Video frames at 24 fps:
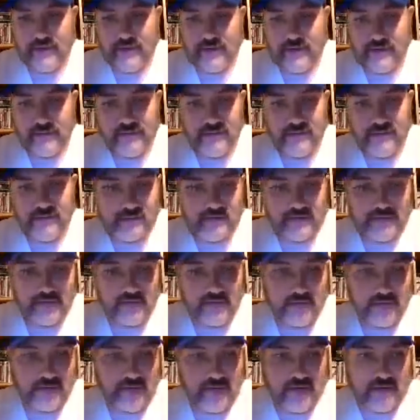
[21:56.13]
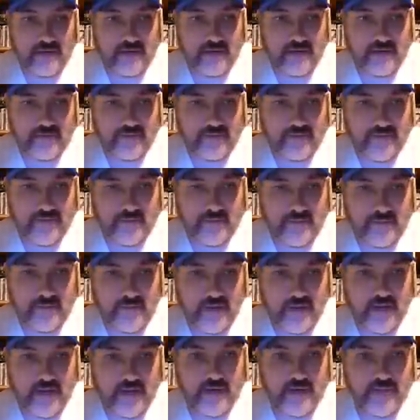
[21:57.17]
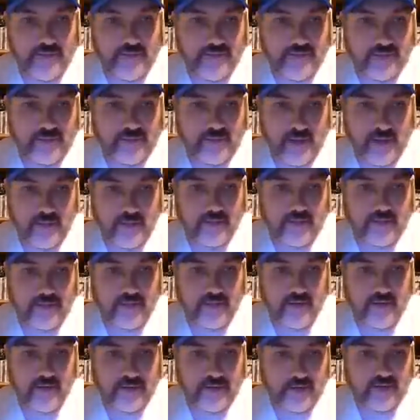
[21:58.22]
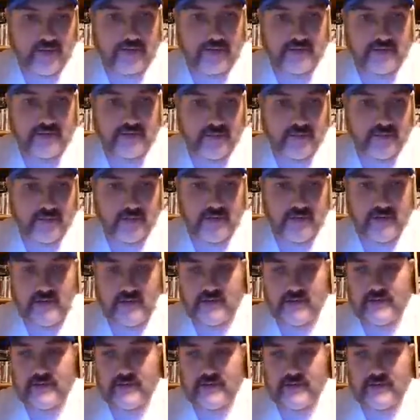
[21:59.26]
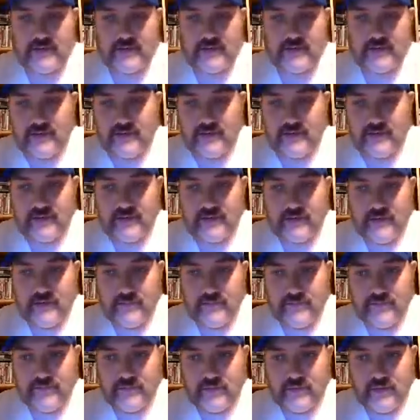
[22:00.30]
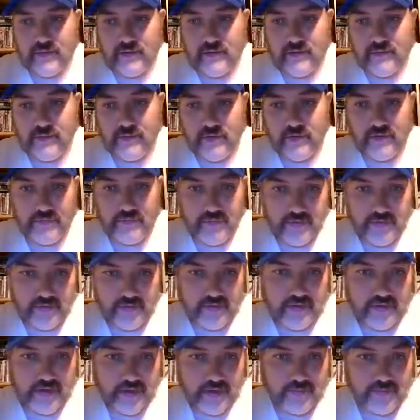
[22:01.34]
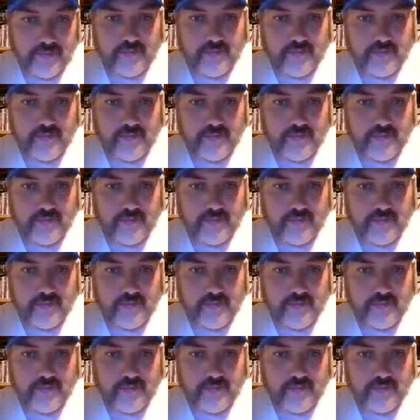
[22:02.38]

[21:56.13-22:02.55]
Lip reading: Vince McMahon made pay-per-view wrestling what it is. Well, with the help of